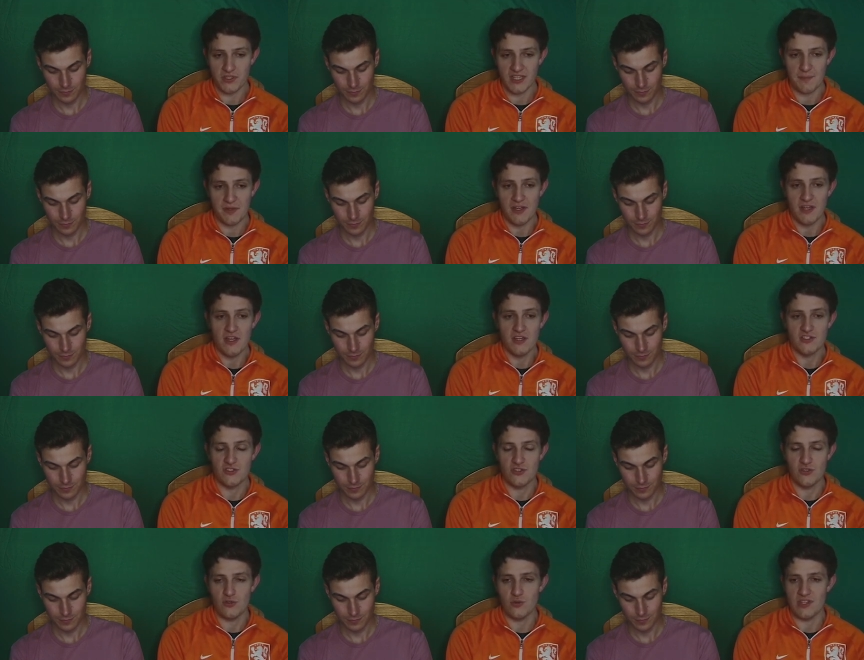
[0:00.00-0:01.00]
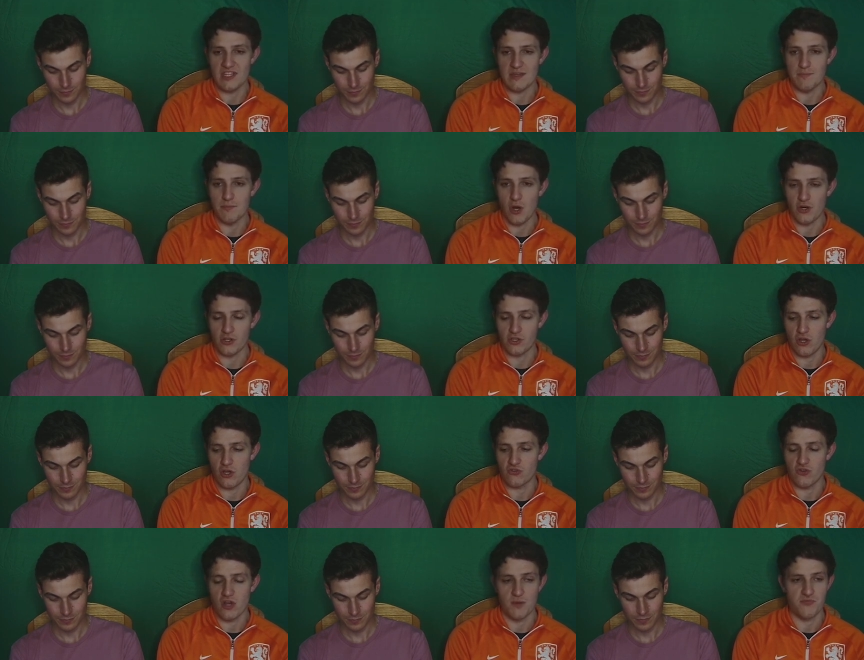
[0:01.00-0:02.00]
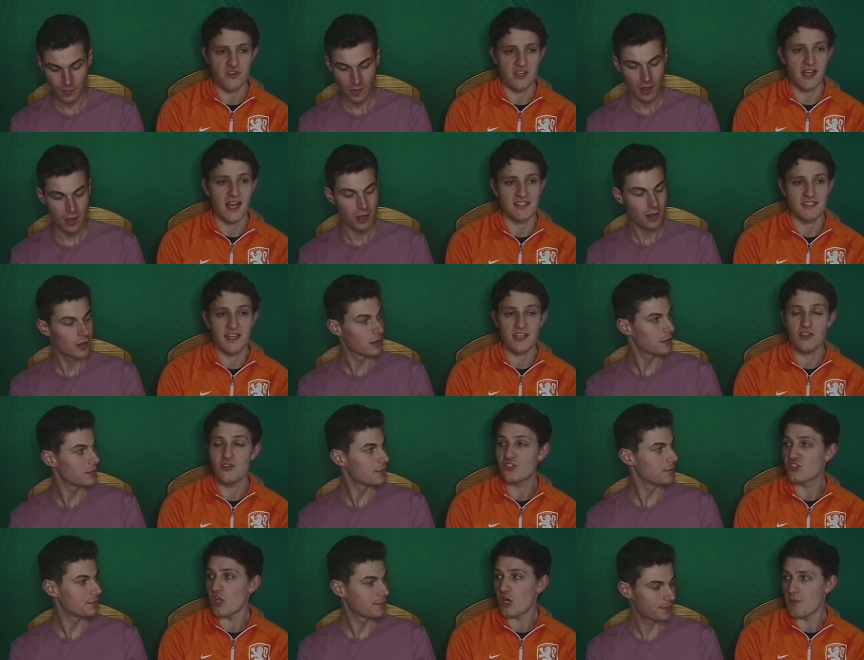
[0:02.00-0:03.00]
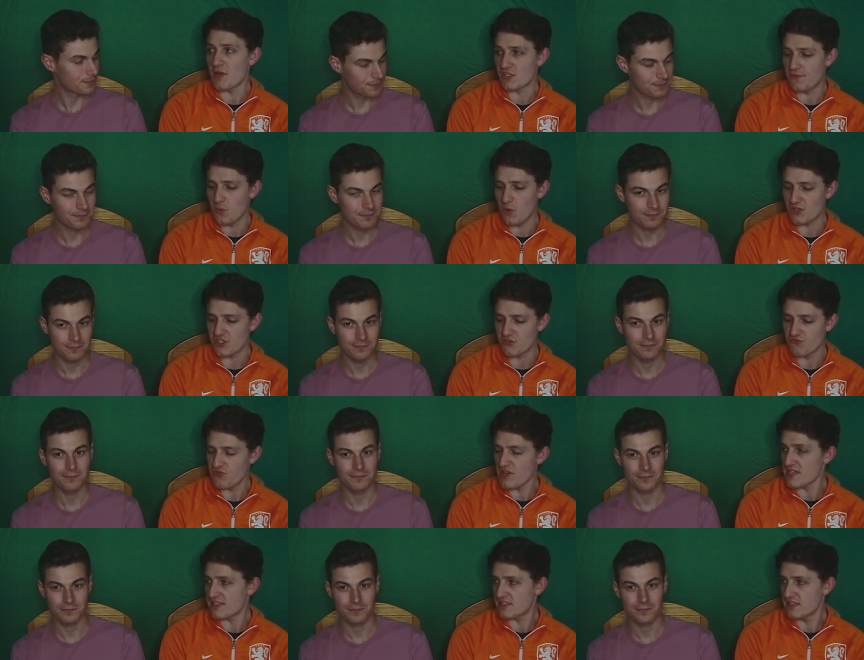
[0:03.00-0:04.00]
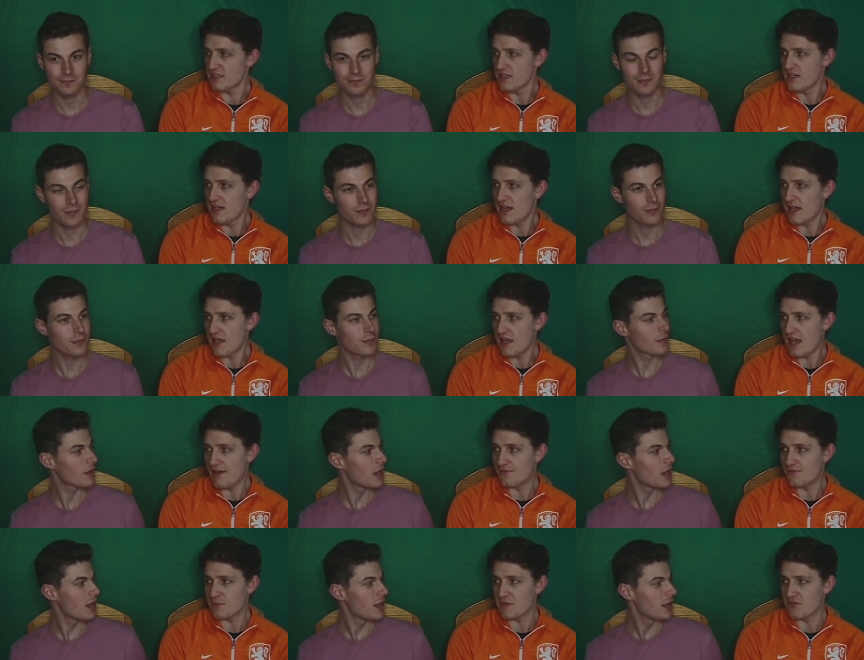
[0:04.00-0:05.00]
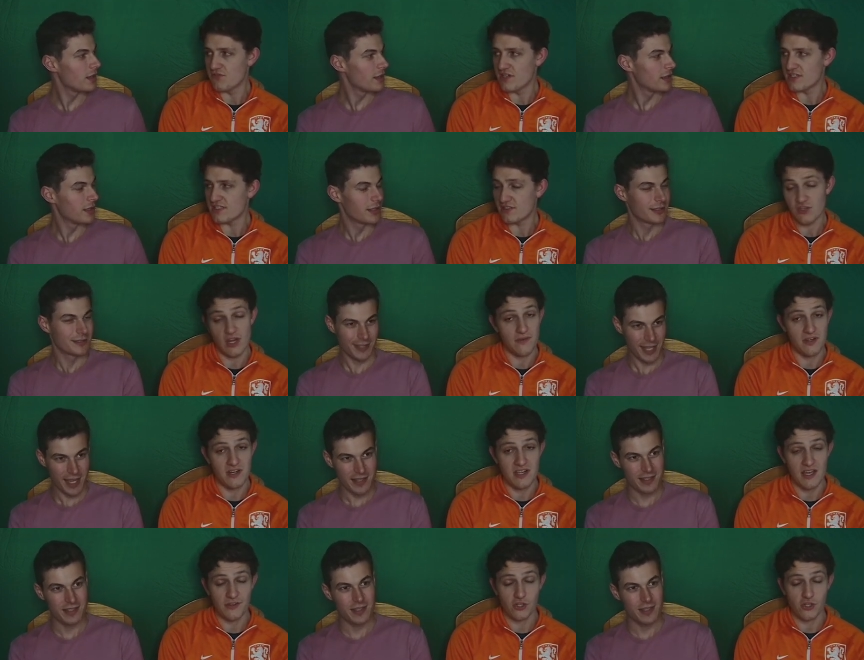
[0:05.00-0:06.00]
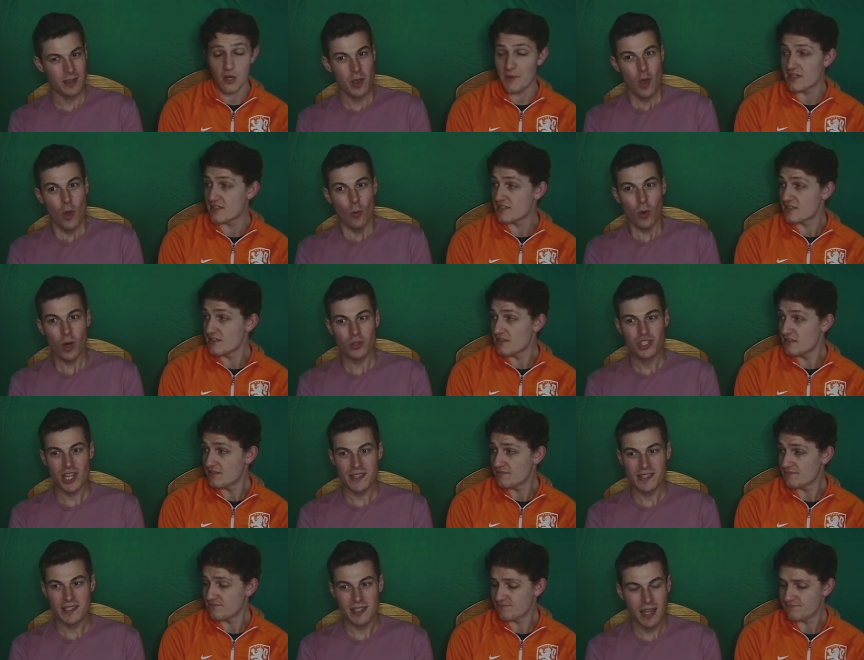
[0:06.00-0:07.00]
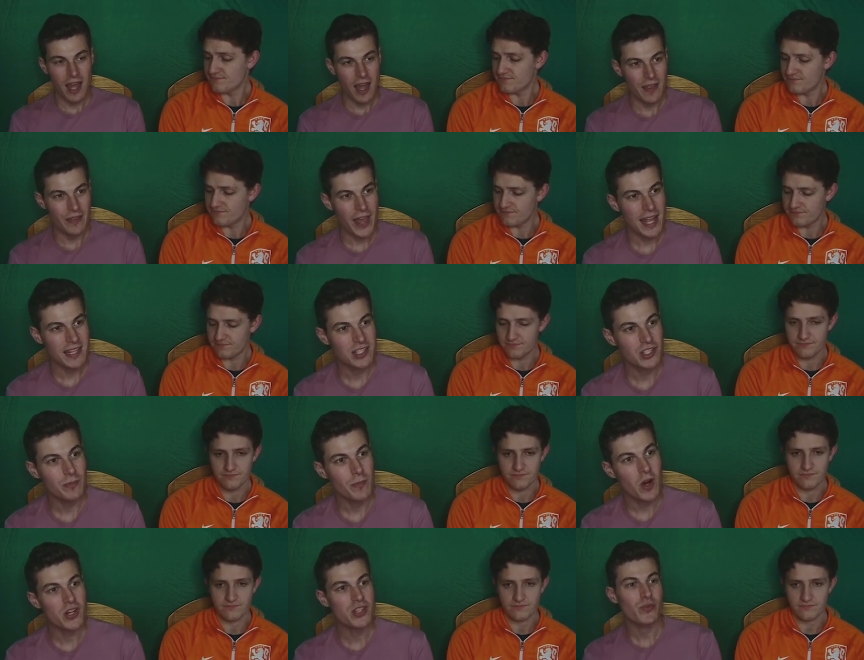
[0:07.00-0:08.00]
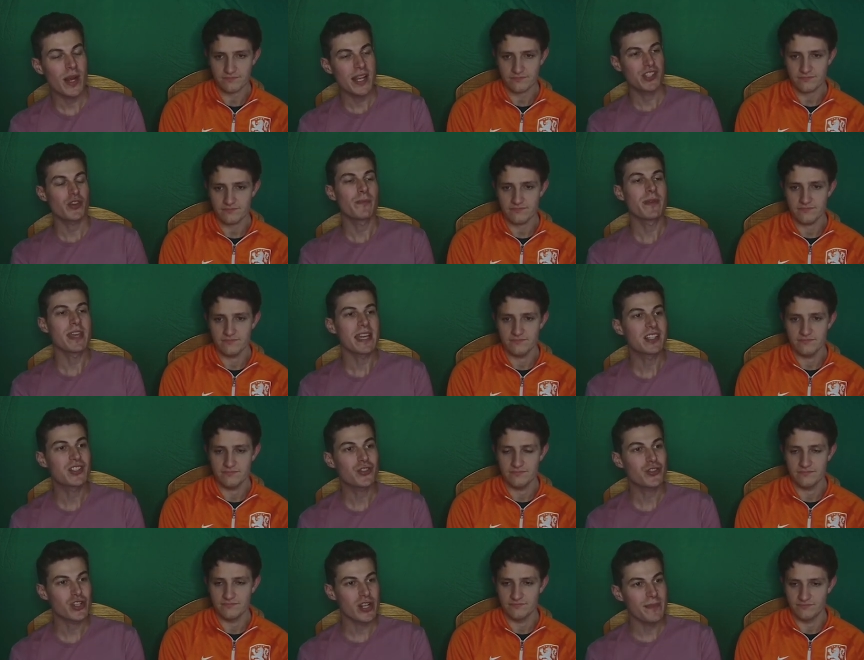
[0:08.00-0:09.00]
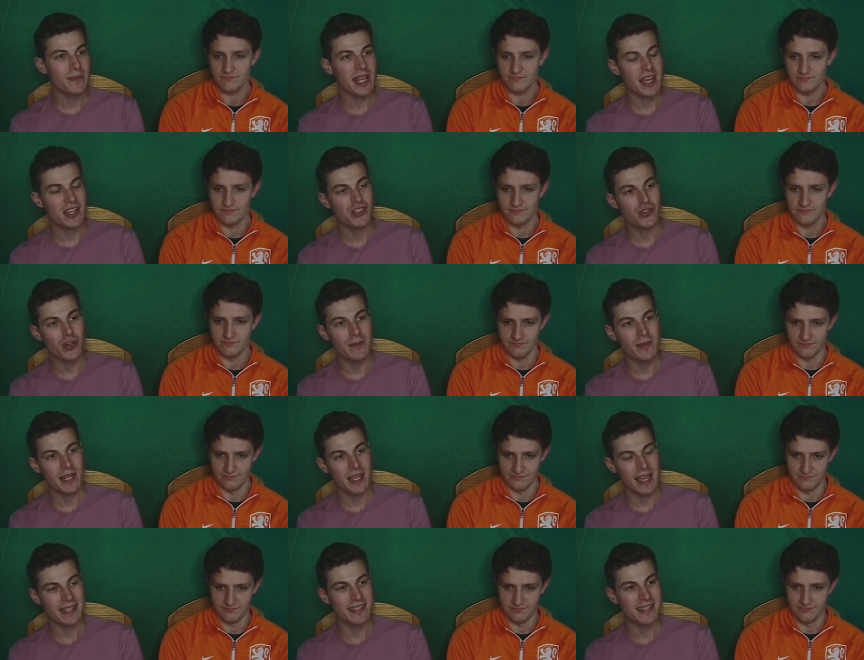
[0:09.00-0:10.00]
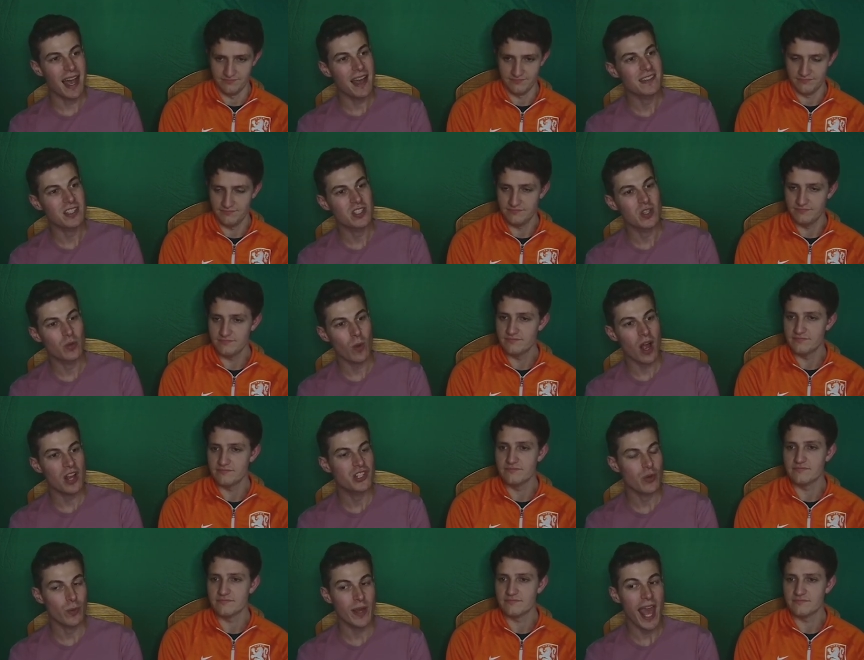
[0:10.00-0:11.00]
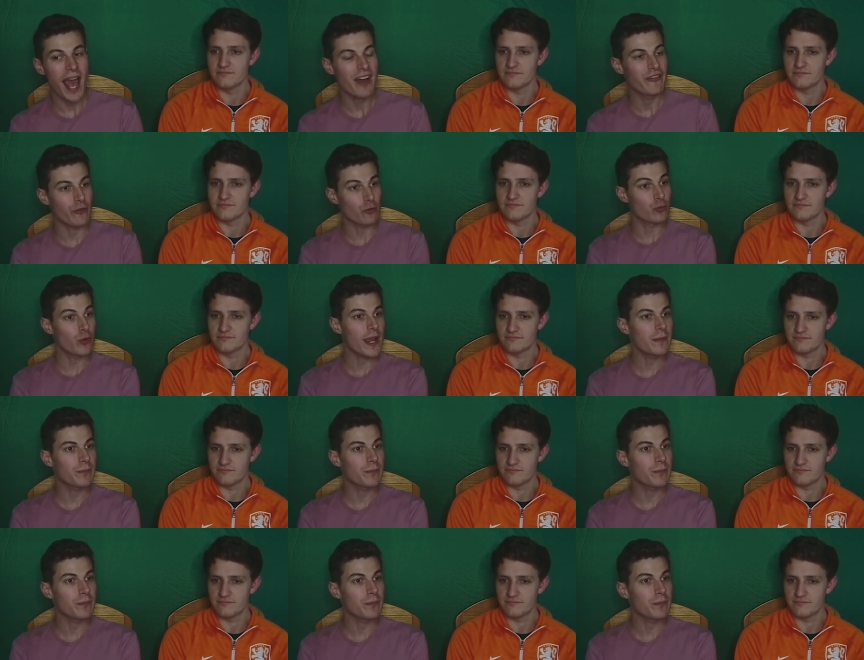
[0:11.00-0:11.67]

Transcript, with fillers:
Speaker 1: up to the Monaco Grand Prix, guys. Thank you so much for watching, Reese has been Reese. Do you have any yes. other
Speaker 2: comments? Well, just that tomorrow's race should be extremely, extremely exciting to watch. We have rain